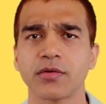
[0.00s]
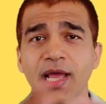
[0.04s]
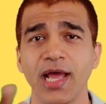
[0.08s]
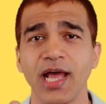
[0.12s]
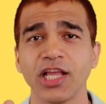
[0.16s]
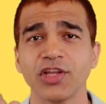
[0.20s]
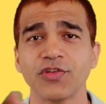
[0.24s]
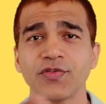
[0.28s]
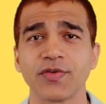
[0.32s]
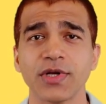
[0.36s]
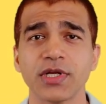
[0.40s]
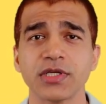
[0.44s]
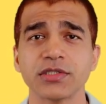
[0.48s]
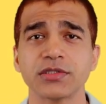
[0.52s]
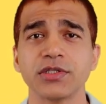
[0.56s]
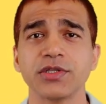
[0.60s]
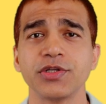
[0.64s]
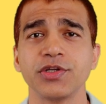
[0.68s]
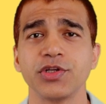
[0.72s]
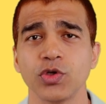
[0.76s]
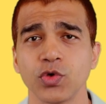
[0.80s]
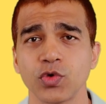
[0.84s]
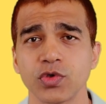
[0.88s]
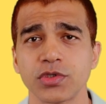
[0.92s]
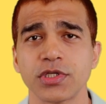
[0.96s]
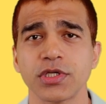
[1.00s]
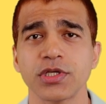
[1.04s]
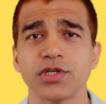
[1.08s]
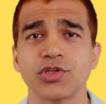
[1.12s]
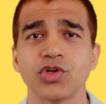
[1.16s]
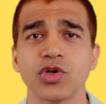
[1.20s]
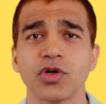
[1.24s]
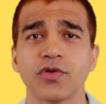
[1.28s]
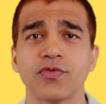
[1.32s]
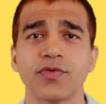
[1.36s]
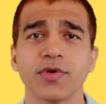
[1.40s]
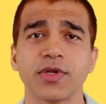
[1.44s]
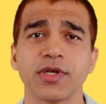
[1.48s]
As far as the
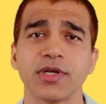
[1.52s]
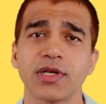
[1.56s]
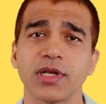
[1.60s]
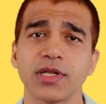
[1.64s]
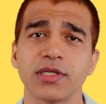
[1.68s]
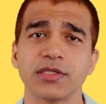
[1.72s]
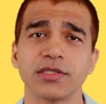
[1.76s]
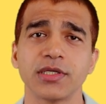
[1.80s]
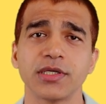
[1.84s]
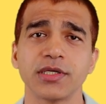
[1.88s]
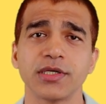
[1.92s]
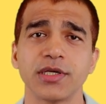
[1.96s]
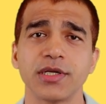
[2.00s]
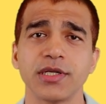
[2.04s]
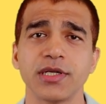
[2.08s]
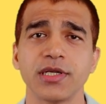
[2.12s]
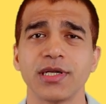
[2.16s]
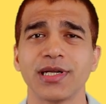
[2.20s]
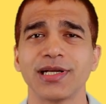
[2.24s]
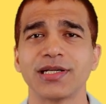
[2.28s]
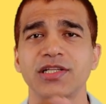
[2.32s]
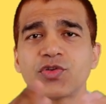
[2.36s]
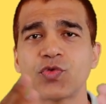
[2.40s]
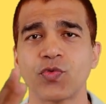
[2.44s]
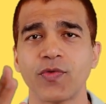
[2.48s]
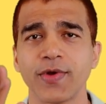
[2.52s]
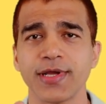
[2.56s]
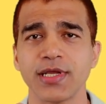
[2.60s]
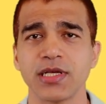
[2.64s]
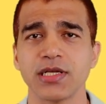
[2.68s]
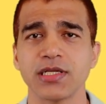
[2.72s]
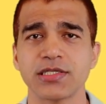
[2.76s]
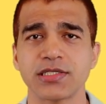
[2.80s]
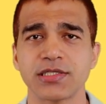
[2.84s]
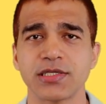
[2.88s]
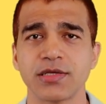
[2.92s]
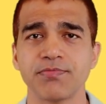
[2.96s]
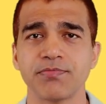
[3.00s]
usage of in cleansing tea, it's
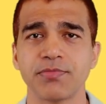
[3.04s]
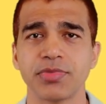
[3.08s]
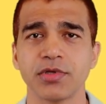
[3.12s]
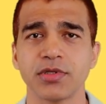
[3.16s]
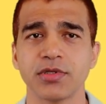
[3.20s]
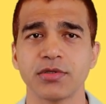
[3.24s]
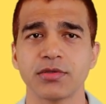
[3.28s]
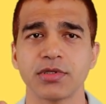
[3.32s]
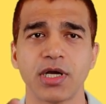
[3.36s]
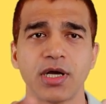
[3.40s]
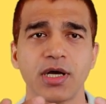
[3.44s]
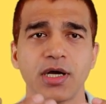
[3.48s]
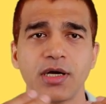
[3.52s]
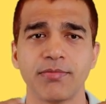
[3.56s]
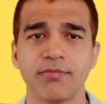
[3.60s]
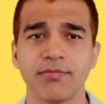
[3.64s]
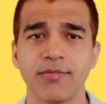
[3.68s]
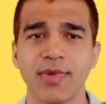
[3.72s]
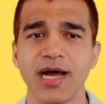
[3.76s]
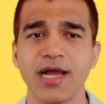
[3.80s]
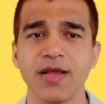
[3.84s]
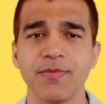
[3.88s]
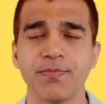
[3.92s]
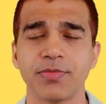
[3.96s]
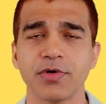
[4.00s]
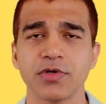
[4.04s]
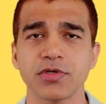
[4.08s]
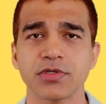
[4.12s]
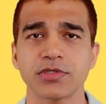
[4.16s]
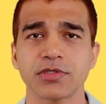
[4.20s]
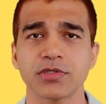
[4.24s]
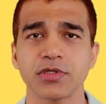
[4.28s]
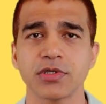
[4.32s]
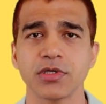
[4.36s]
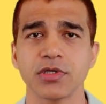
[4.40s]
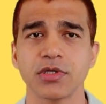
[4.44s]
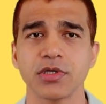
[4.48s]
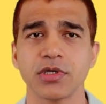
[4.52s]
fairly simple. Uh, my
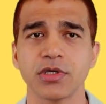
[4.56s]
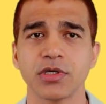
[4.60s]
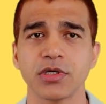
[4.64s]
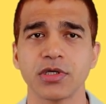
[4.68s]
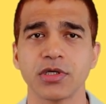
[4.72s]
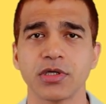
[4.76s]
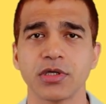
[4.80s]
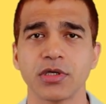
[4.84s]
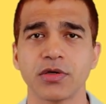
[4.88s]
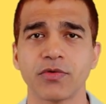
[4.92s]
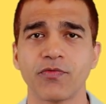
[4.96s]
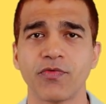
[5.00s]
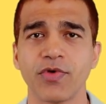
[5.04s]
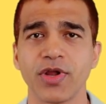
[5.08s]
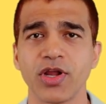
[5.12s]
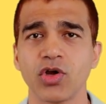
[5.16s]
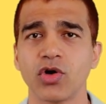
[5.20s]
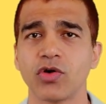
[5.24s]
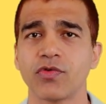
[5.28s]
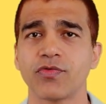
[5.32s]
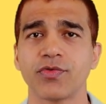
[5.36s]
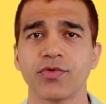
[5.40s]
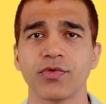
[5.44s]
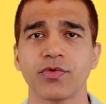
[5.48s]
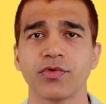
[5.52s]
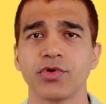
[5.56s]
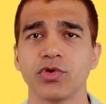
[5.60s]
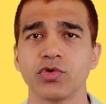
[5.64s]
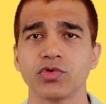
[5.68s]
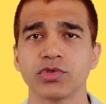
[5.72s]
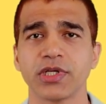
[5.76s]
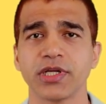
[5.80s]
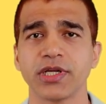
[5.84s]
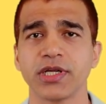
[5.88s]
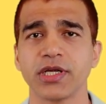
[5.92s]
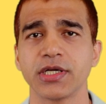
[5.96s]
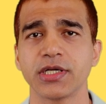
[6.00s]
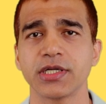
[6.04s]
personal uh, way of
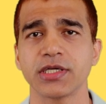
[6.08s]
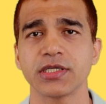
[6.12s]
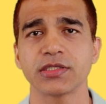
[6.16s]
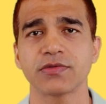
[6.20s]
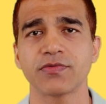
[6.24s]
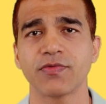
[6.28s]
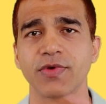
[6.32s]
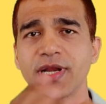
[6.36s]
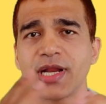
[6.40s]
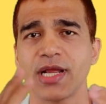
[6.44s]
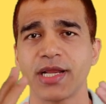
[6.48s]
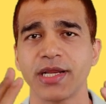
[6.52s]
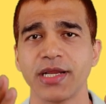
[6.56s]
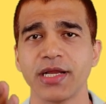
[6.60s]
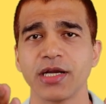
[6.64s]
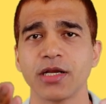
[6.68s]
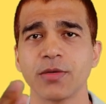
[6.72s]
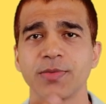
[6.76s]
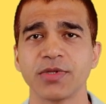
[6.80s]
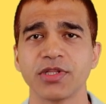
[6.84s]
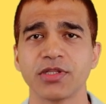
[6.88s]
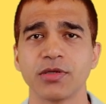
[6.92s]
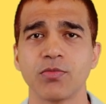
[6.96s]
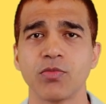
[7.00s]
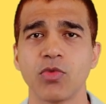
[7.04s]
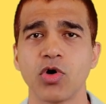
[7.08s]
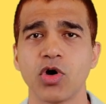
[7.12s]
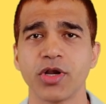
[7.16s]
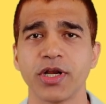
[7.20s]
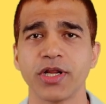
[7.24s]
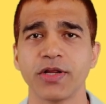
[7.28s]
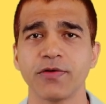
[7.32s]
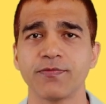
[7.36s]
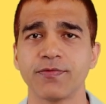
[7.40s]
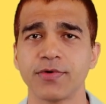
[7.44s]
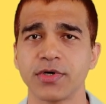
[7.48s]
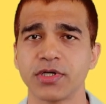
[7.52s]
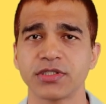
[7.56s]
using it is when I get up in the
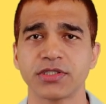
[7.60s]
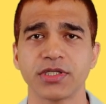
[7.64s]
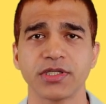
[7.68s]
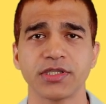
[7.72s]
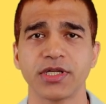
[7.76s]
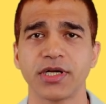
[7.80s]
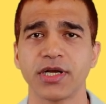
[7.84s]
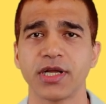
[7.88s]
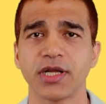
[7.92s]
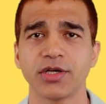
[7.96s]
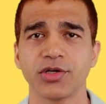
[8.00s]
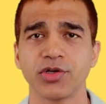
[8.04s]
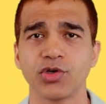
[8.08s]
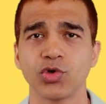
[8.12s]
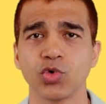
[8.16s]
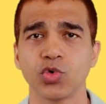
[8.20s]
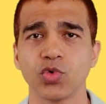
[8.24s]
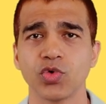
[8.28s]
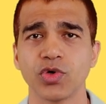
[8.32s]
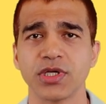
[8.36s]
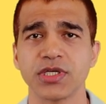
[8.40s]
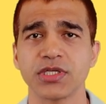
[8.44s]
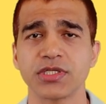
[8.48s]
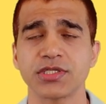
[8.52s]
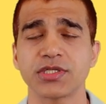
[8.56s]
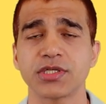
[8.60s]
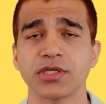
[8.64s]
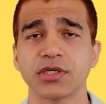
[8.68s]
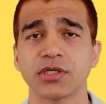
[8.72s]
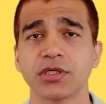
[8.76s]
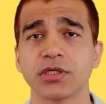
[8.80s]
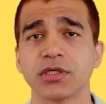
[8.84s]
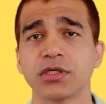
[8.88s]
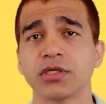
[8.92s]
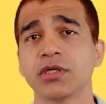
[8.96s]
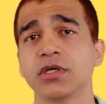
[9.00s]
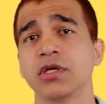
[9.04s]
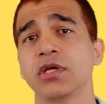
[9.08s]
morning, first thing that I do is
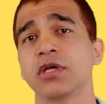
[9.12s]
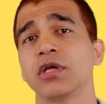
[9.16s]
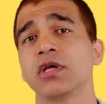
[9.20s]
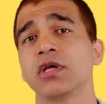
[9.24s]
uh,